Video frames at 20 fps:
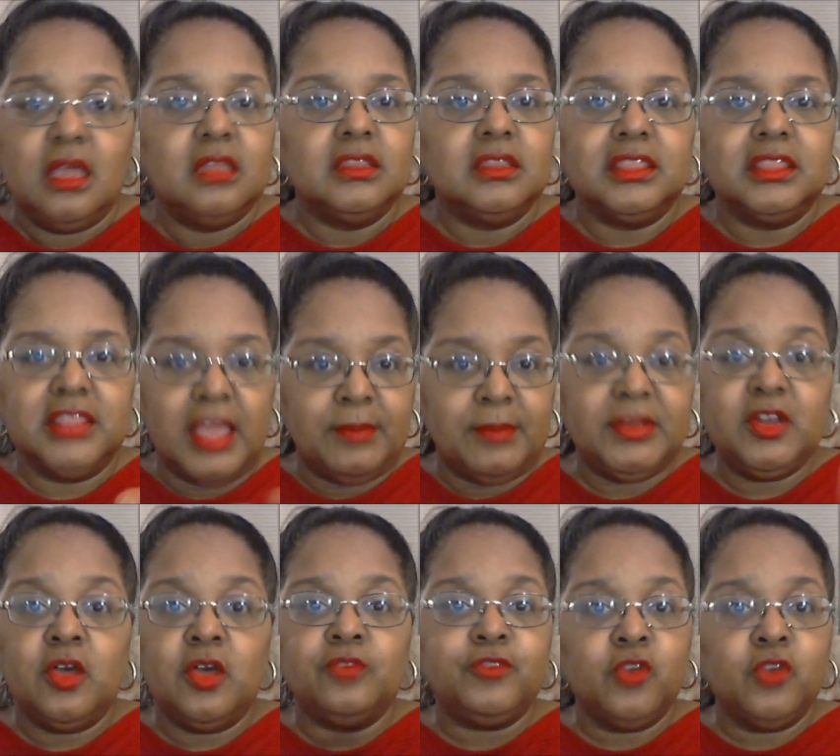let me
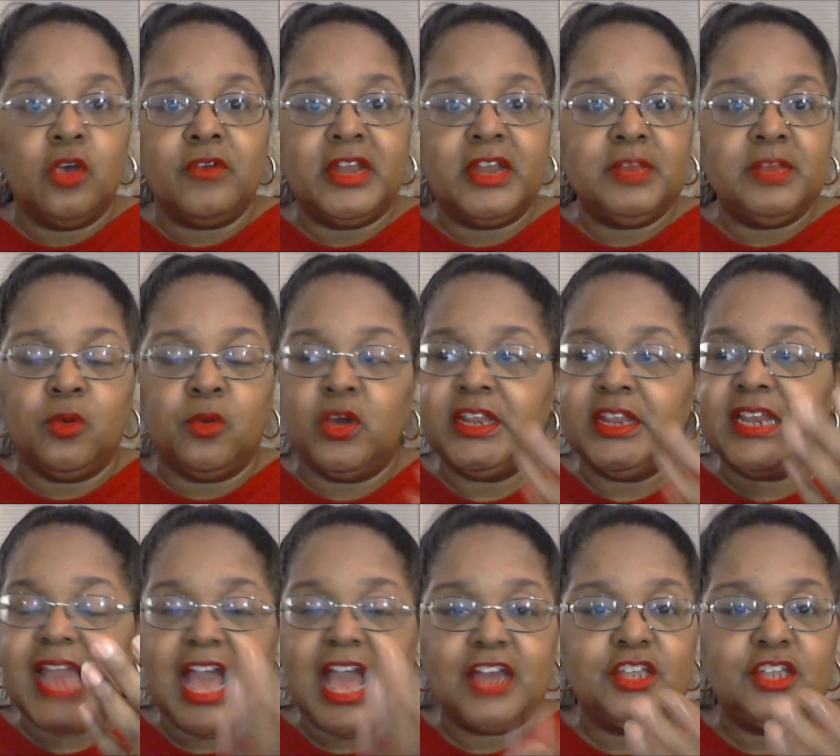know if you already bought it.
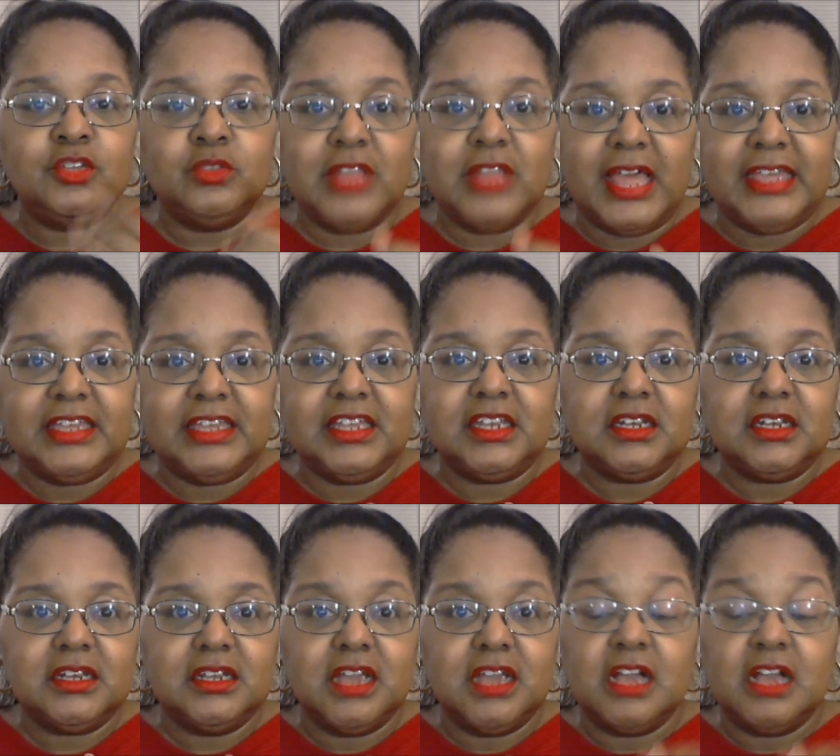How do you like it?
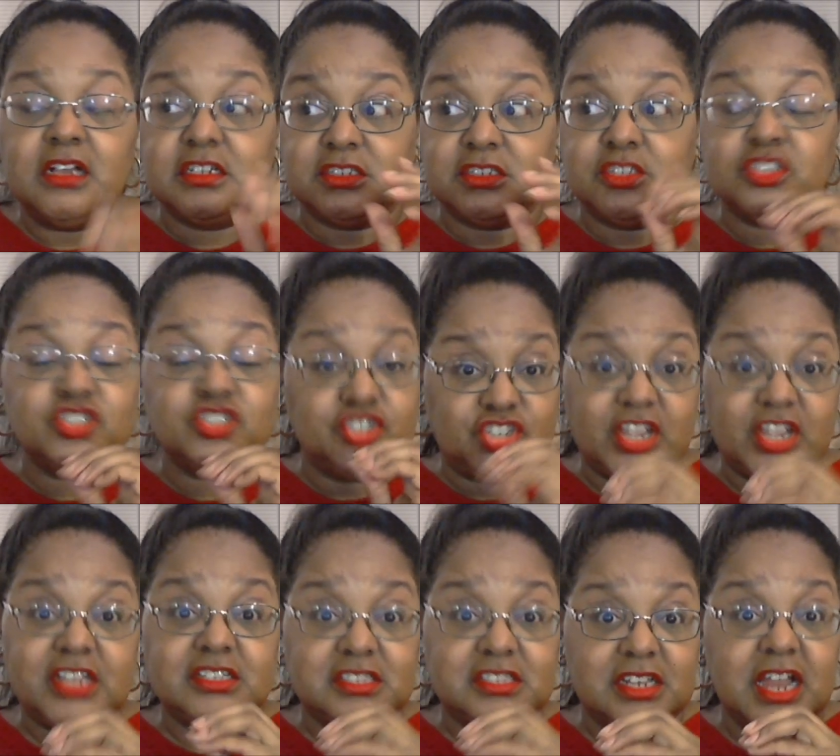Because the
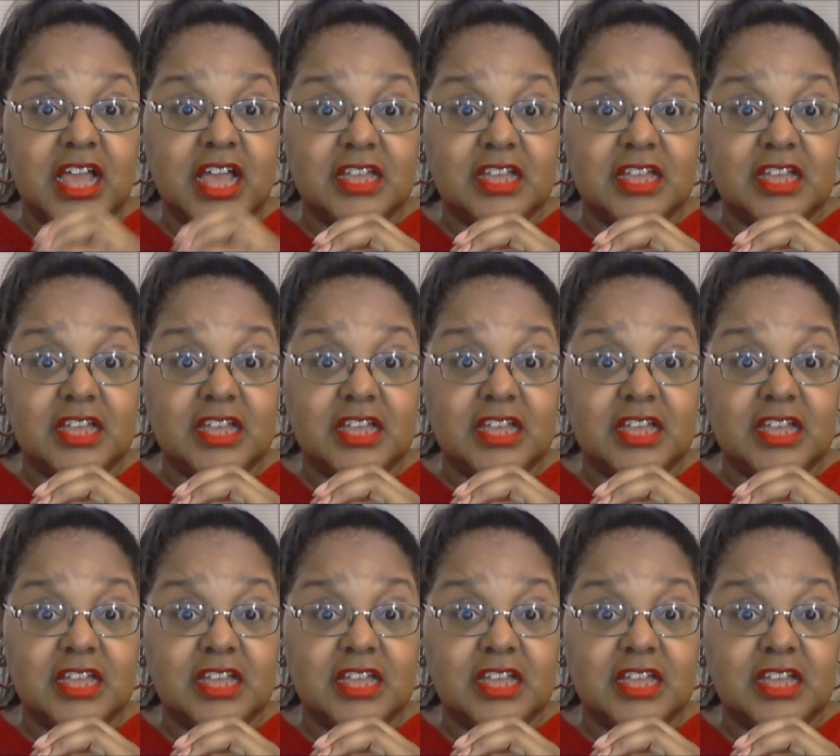shades that I